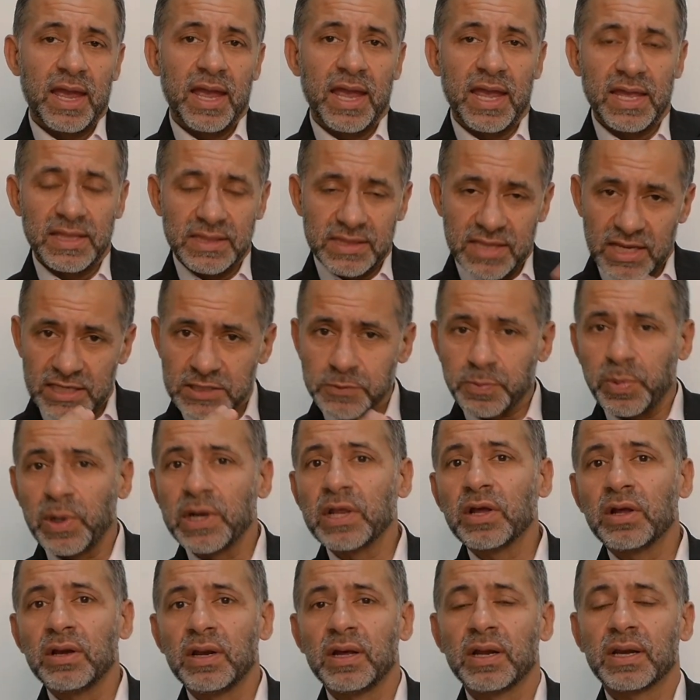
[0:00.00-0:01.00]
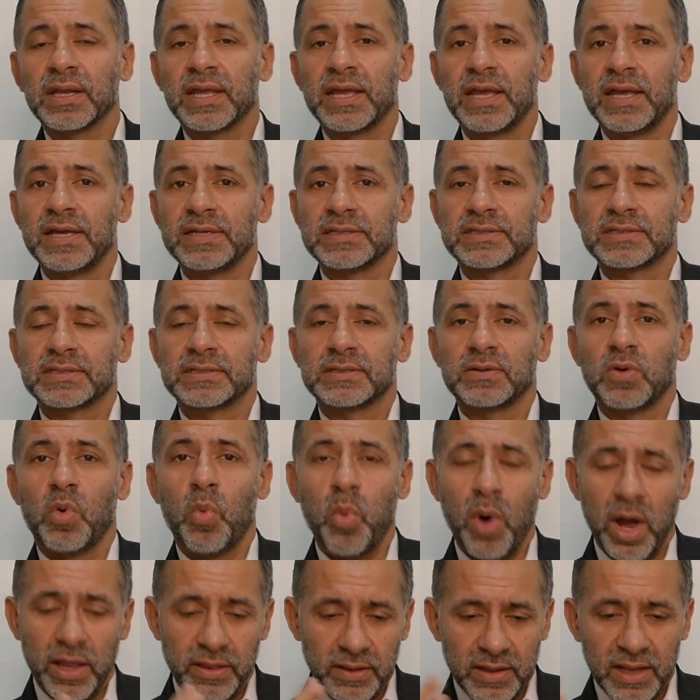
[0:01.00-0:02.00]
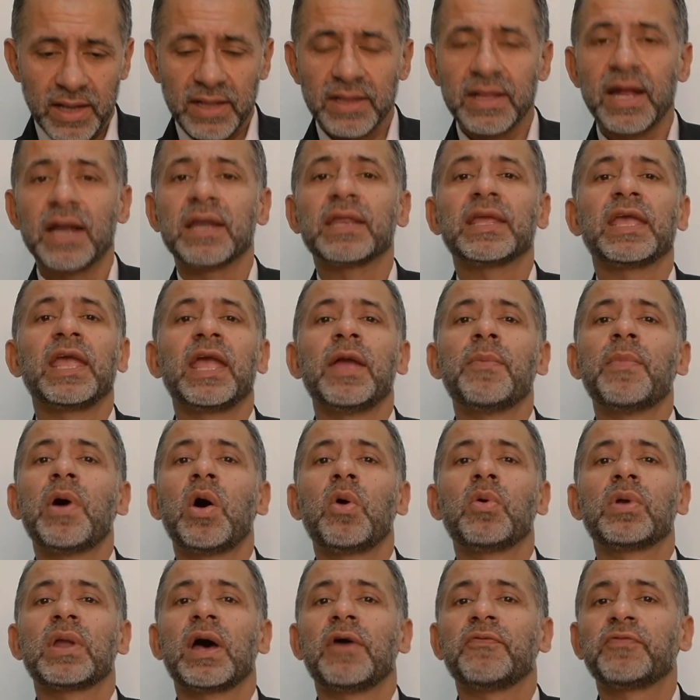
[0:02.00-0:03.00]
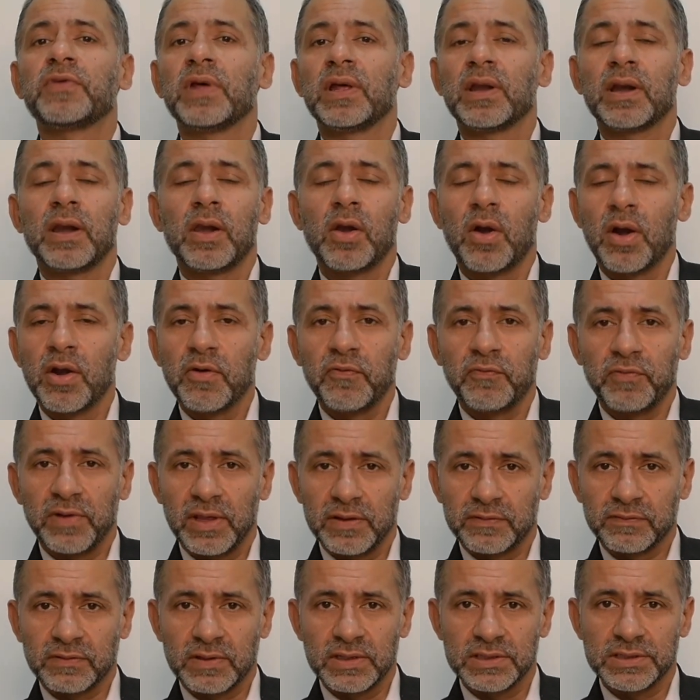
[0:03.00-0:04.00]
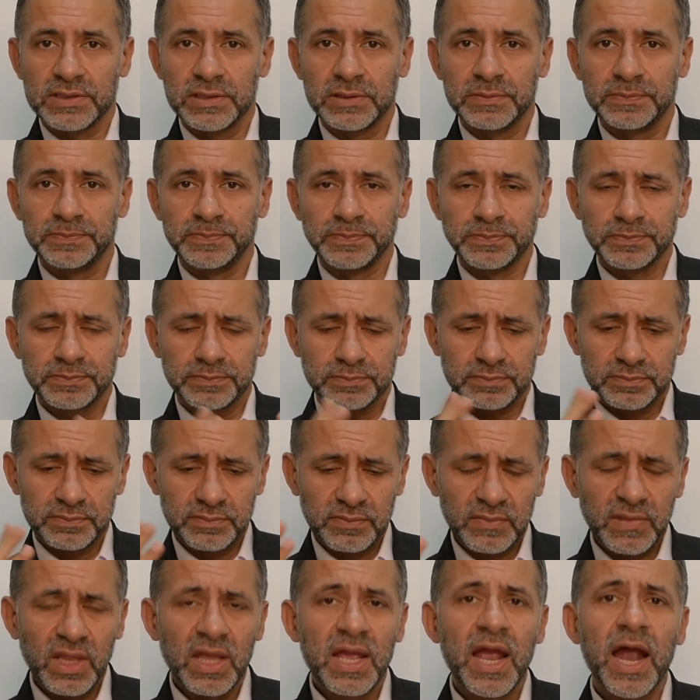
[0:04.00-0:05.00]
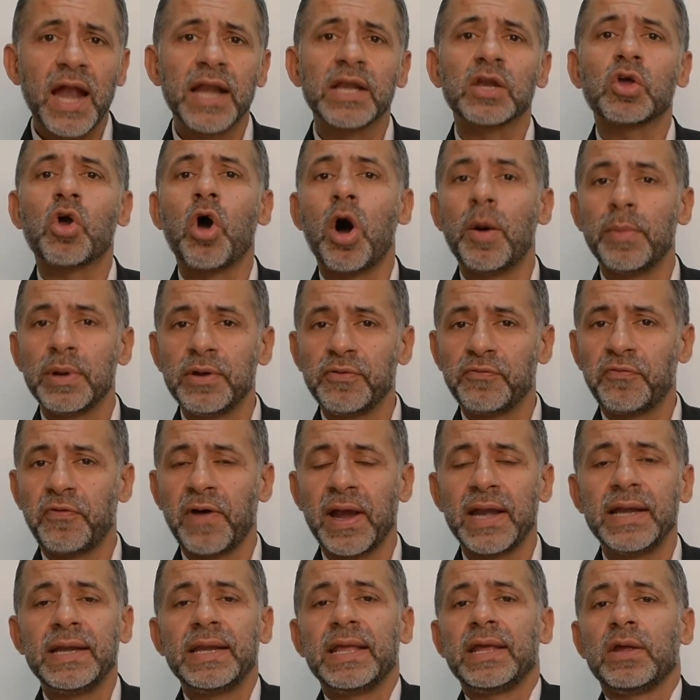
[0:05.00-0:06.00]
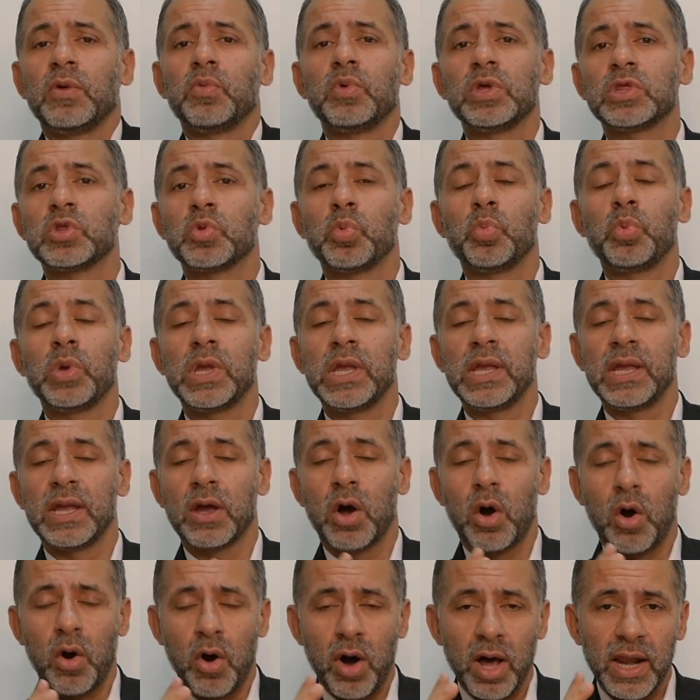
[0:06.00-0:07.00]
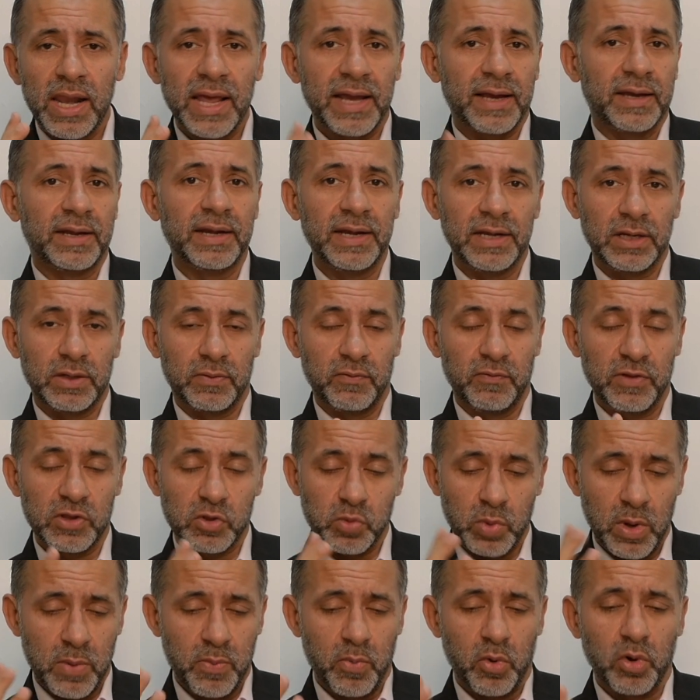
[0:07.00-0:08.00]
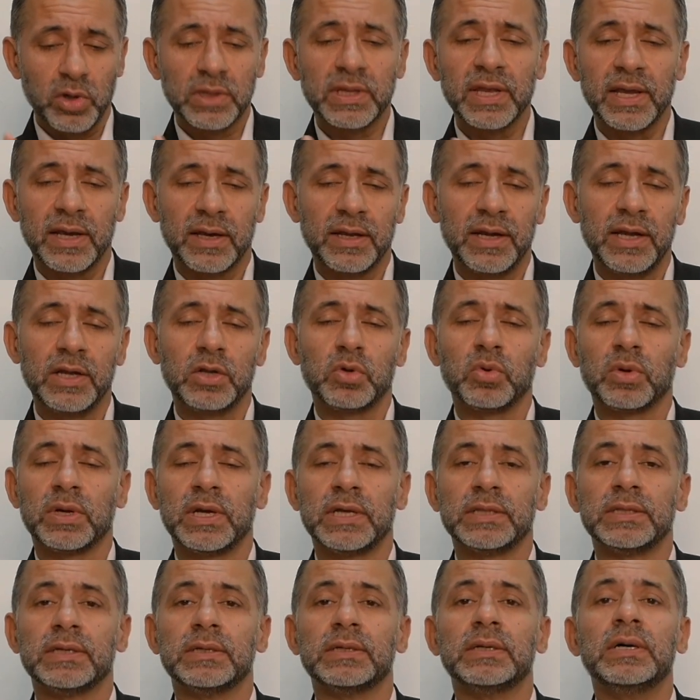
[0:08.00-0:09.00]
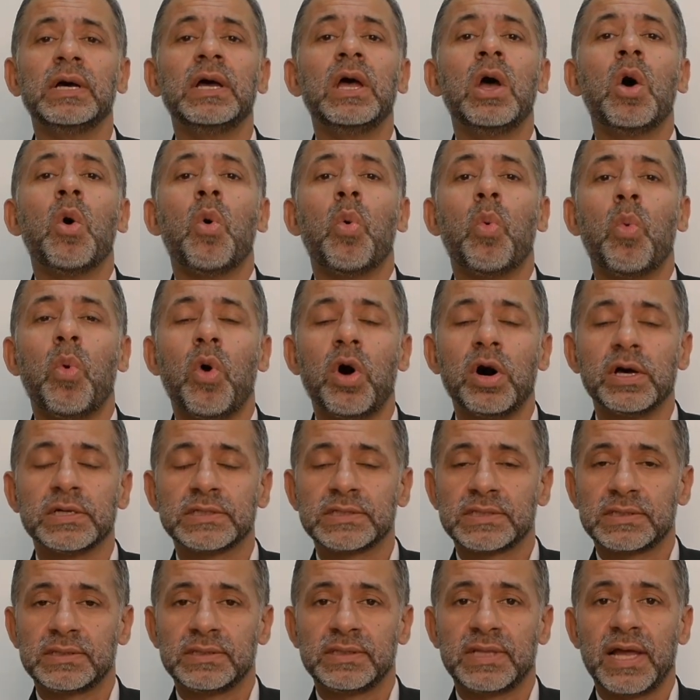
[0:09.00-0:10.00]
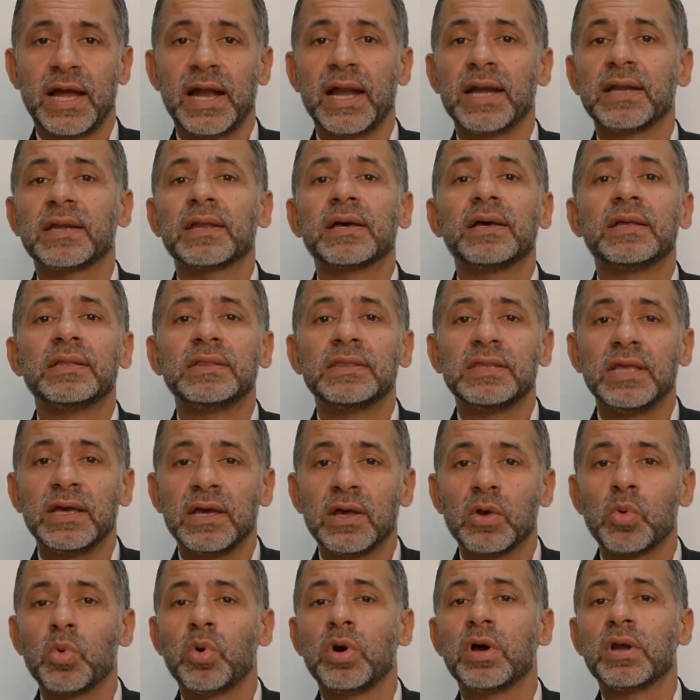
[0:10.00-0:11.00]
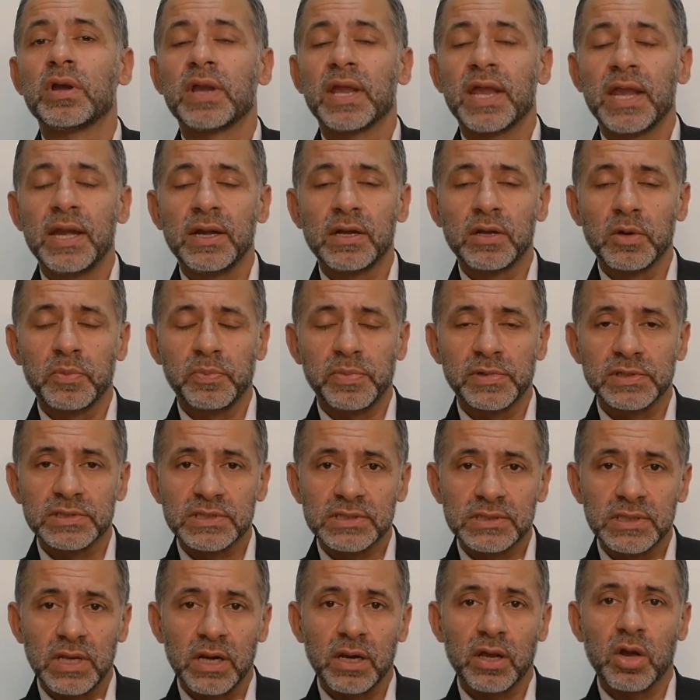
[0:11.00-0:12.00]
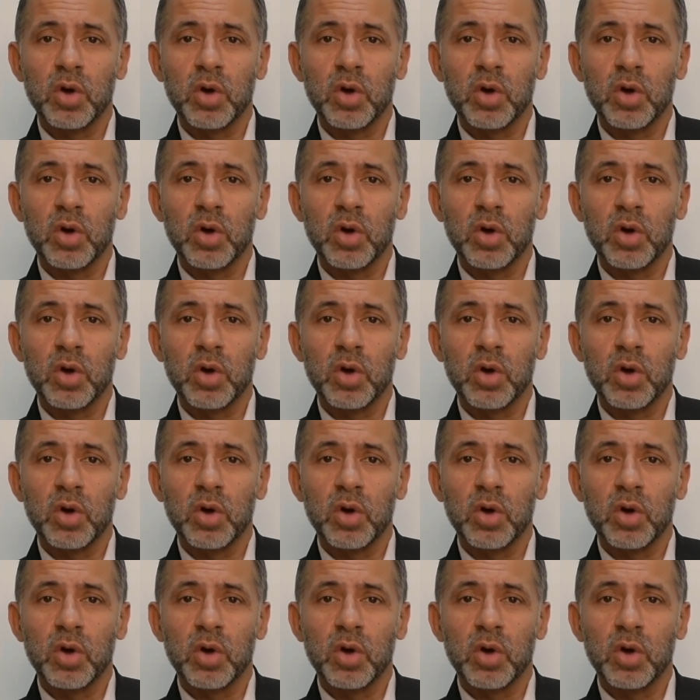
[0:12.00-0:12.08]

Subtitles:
In this particular case, one thing that came out after a lot of discussion and common finding, which we both agreed together, was that there were interpersonal